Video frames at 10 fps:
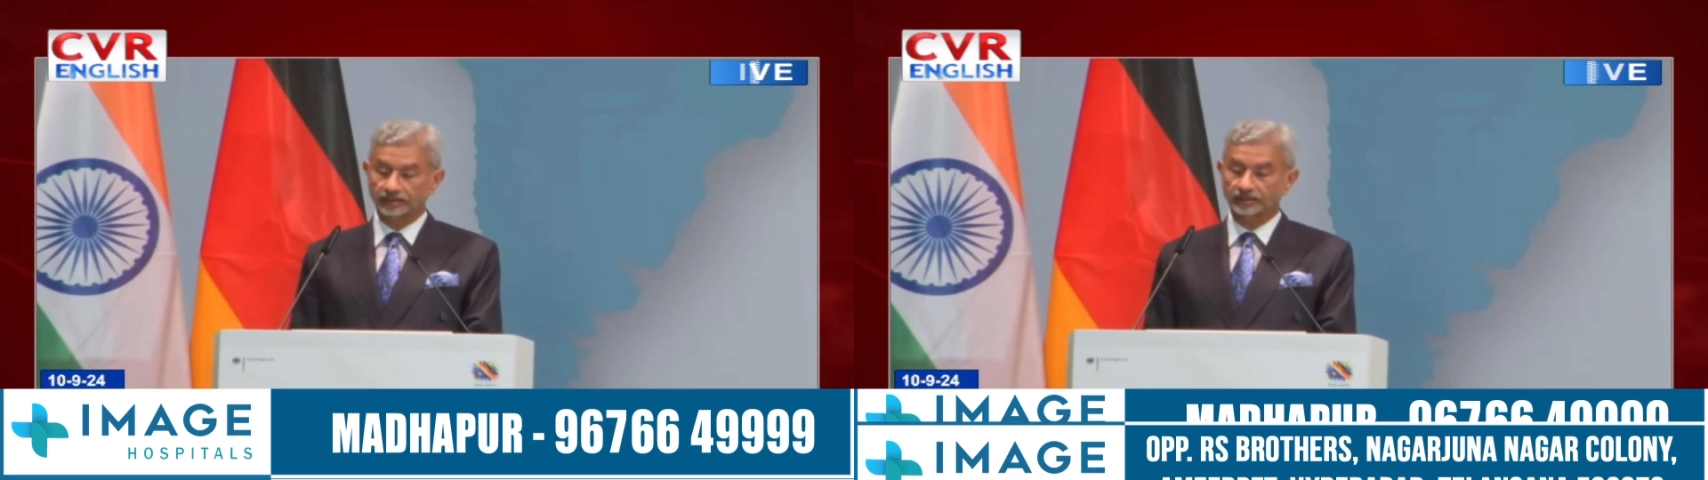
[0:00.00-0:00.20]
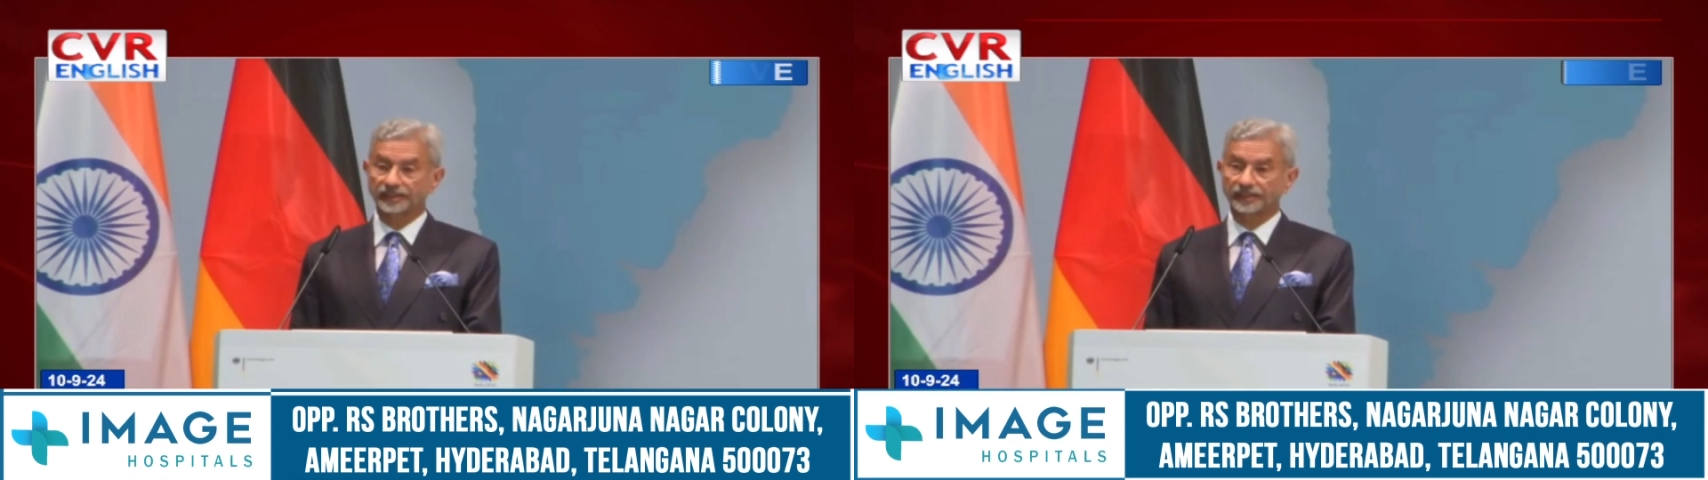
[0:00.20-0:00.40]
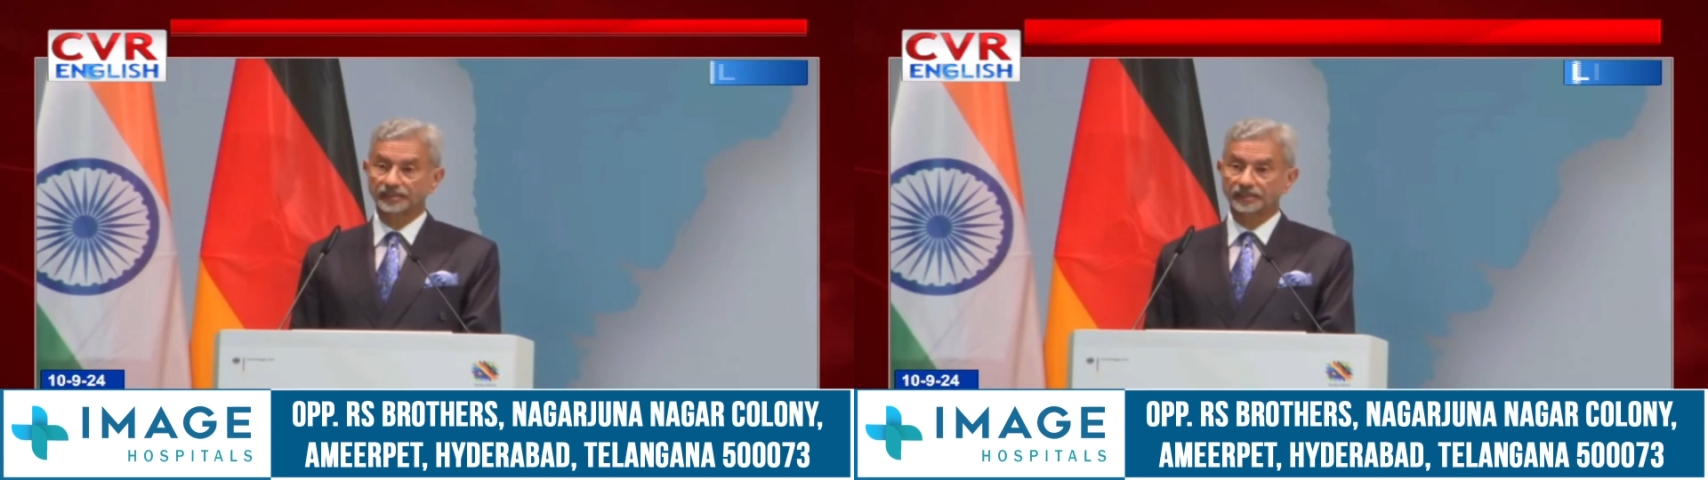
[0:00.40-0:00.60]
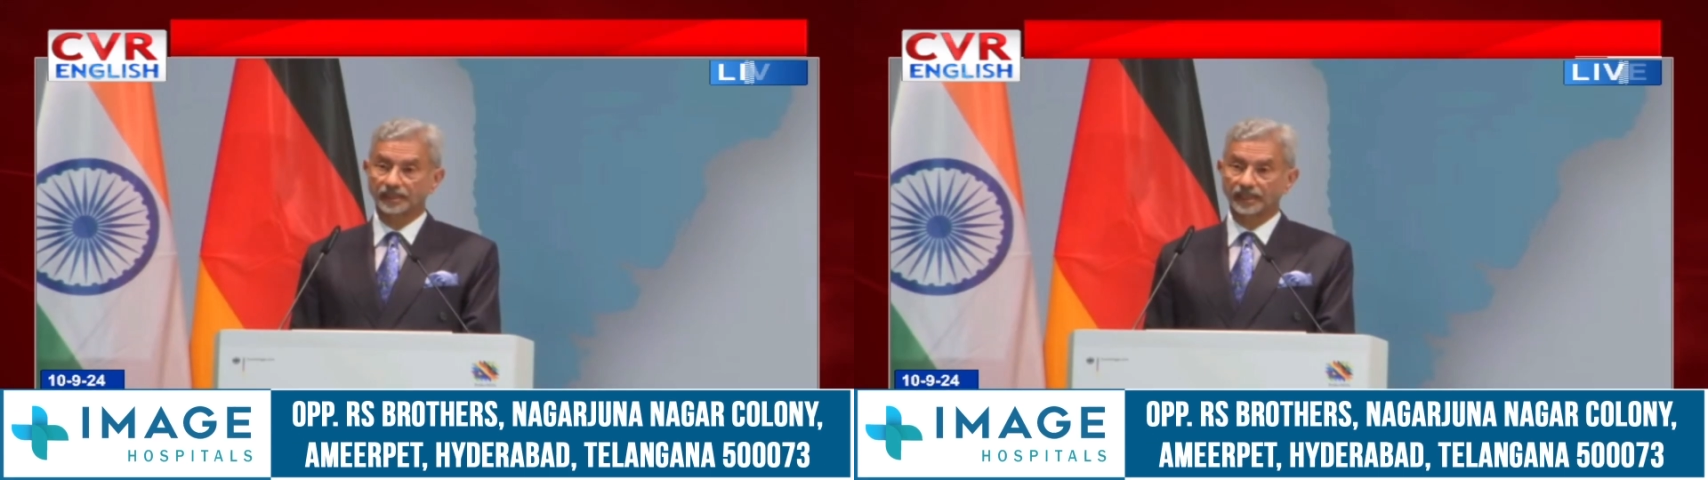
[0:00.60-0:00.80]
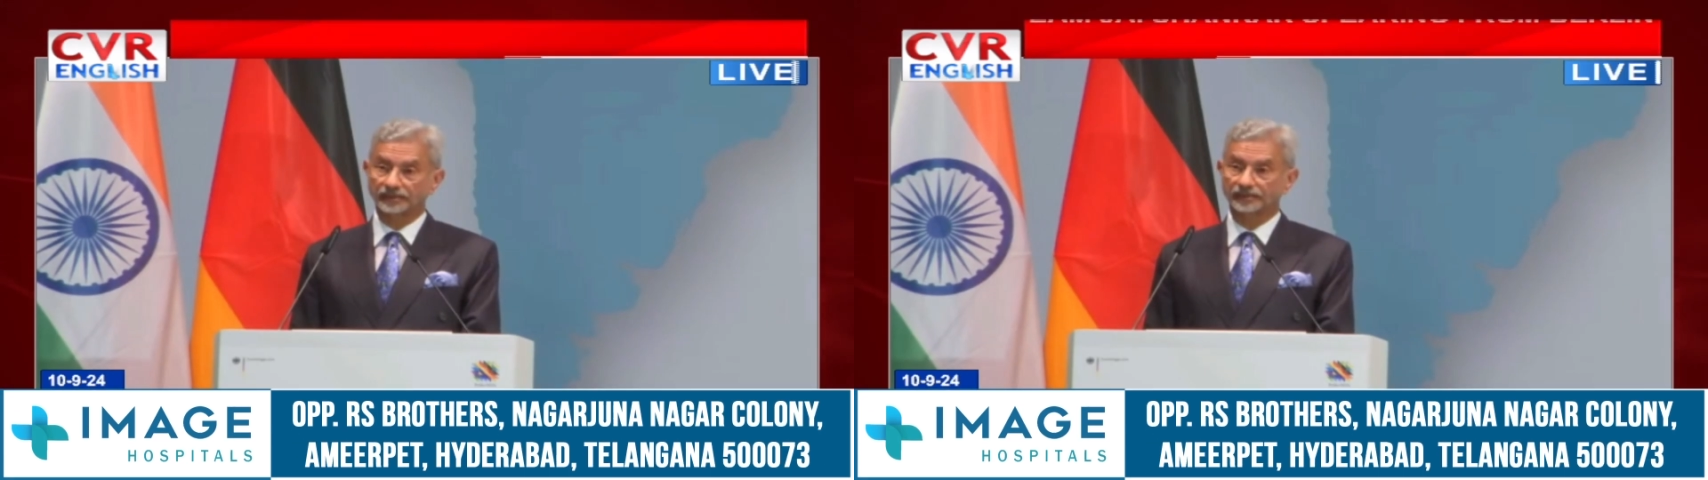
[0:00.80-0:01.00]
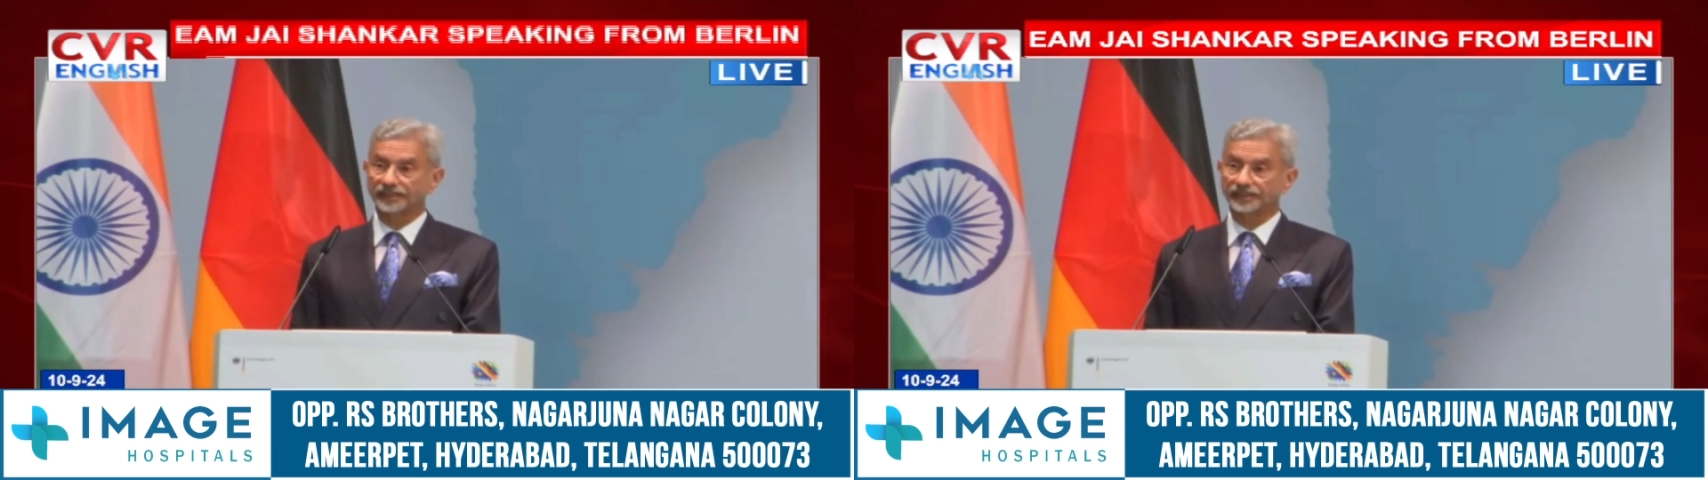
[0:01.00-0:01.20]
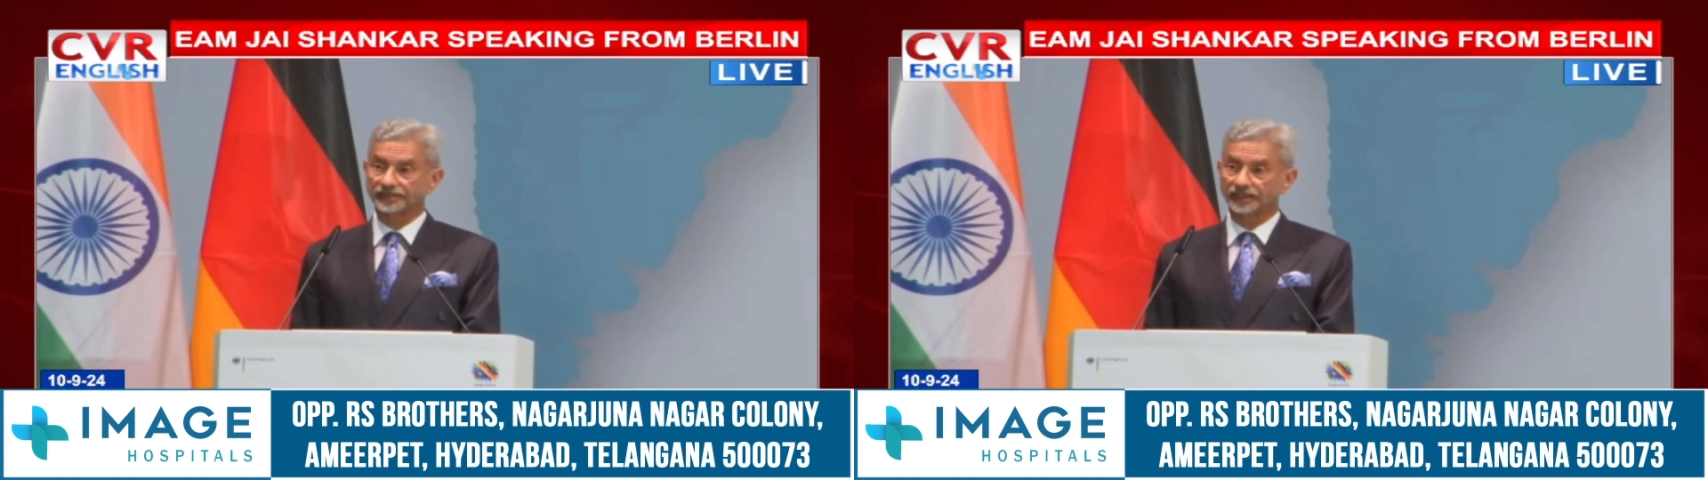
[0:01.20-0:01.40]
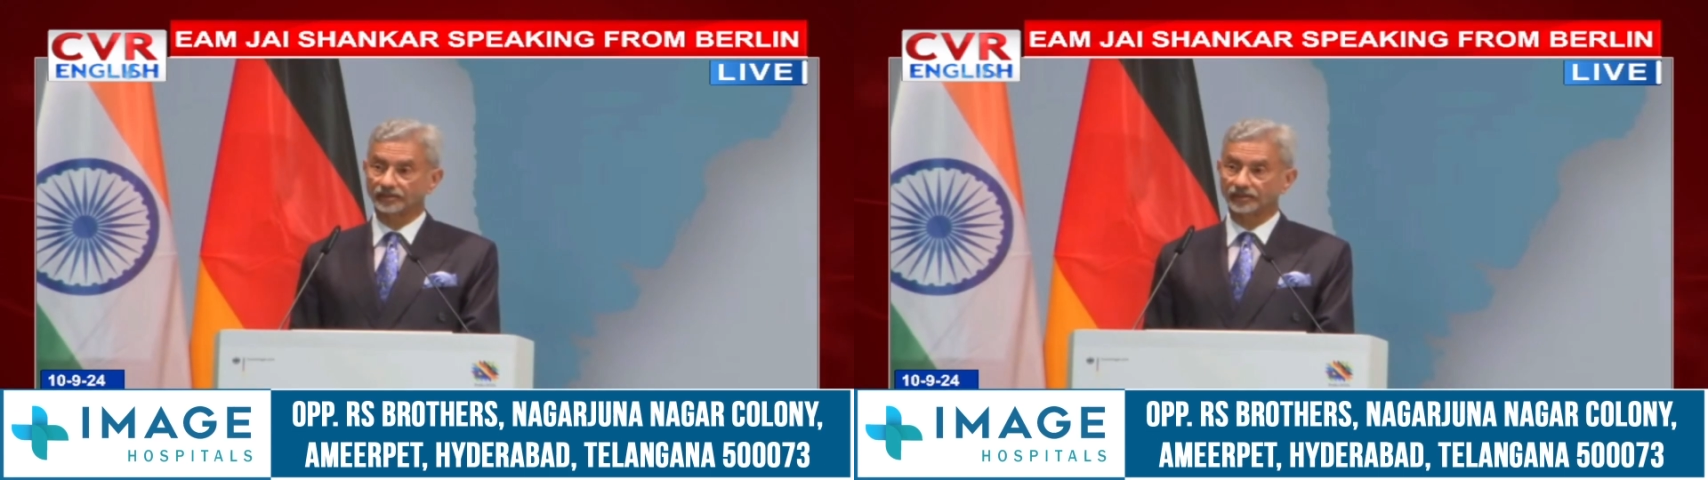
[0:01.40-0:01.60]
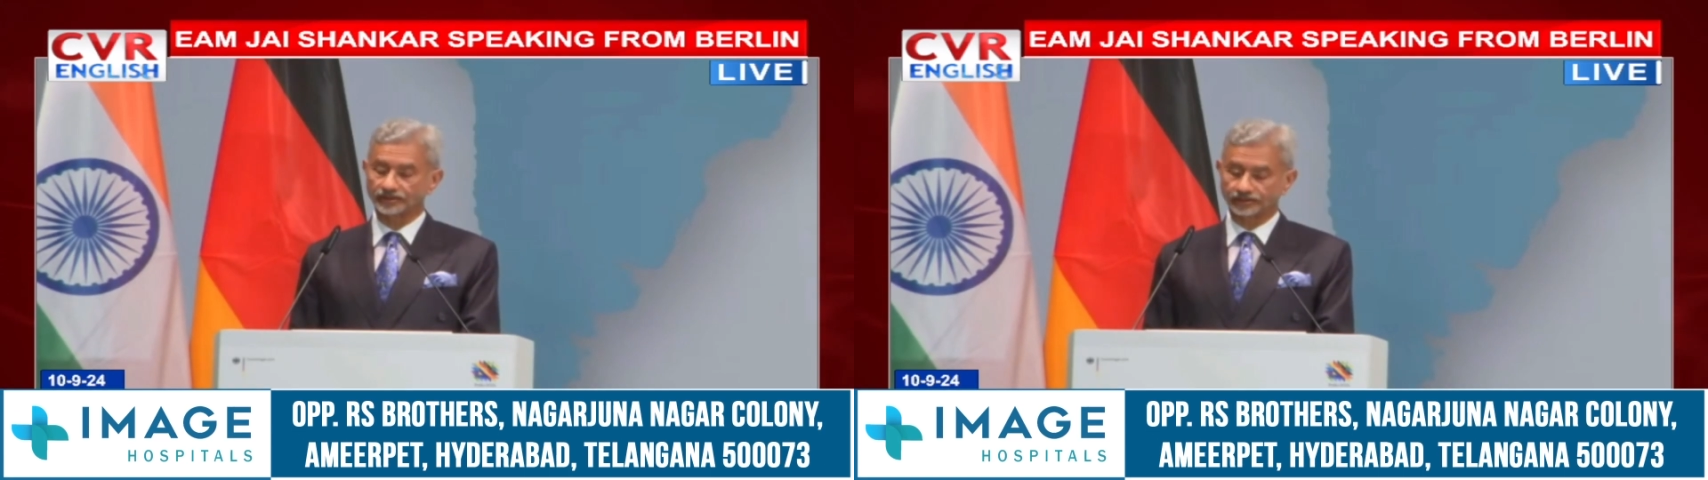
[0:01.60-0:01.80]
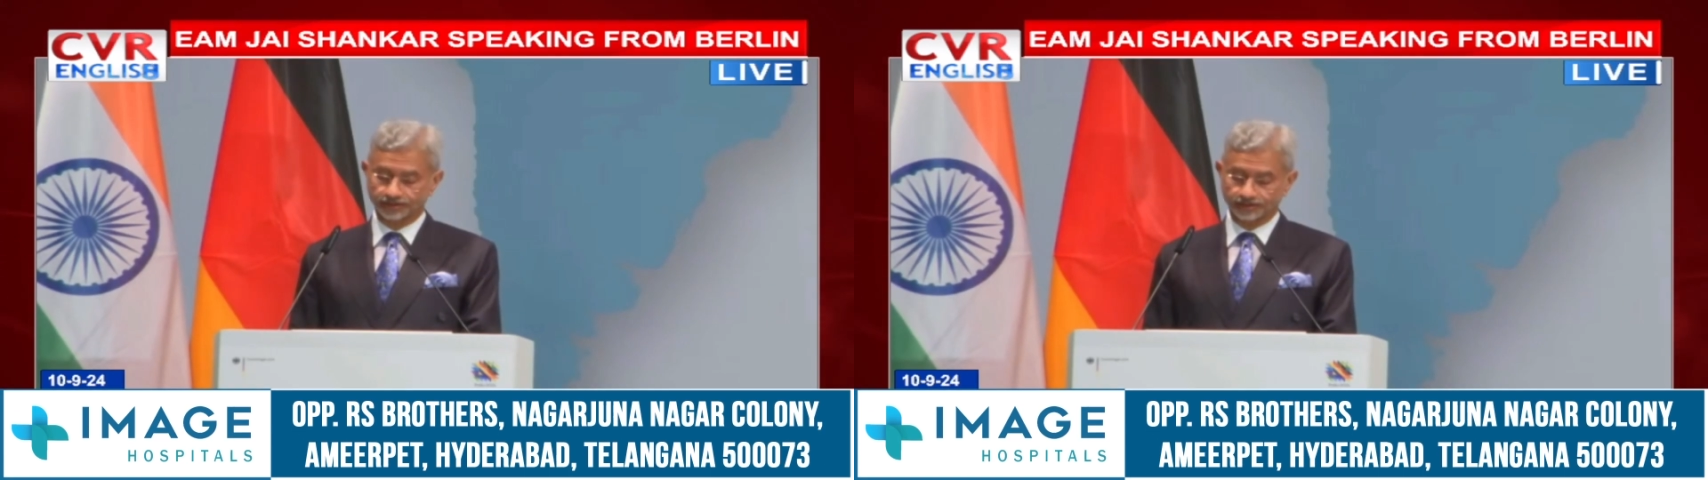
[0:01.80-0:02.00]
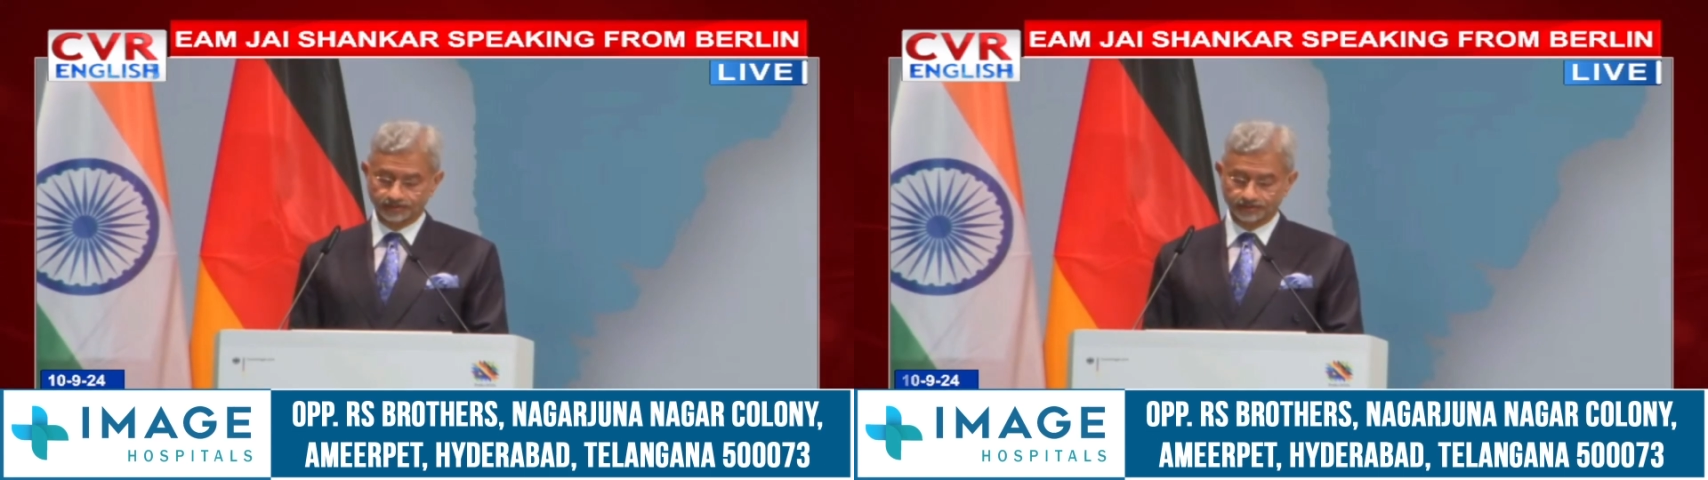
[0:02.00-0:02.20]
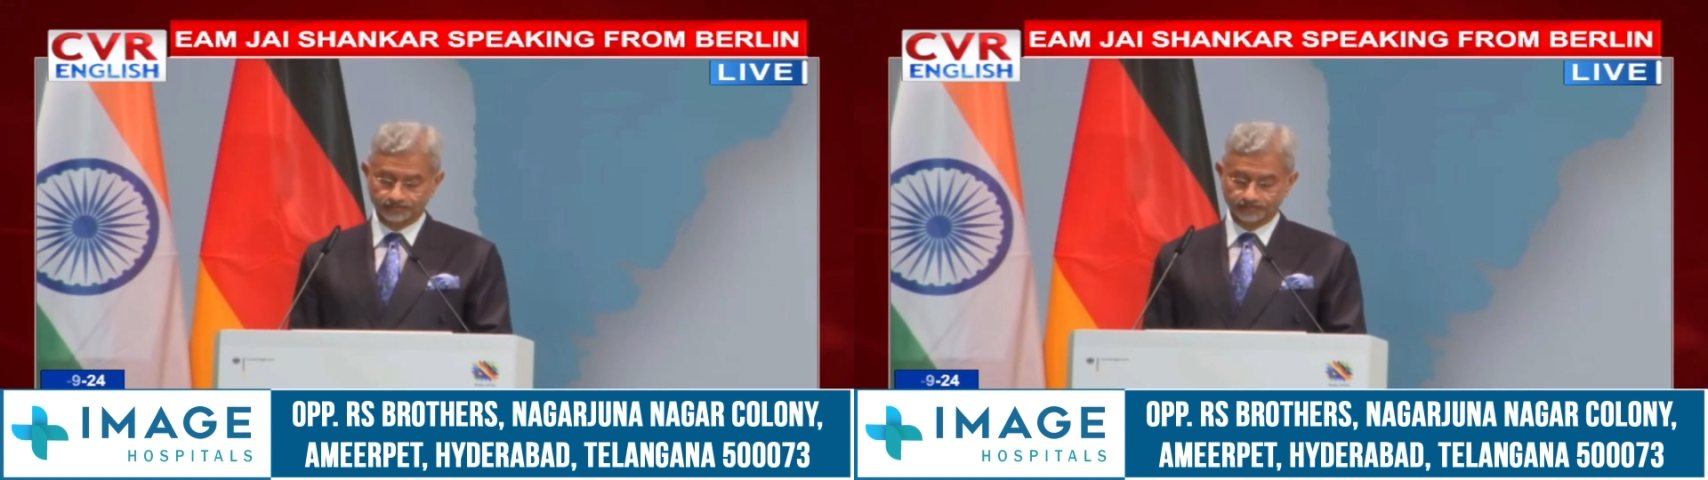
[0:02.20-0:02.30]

clean and green technologies.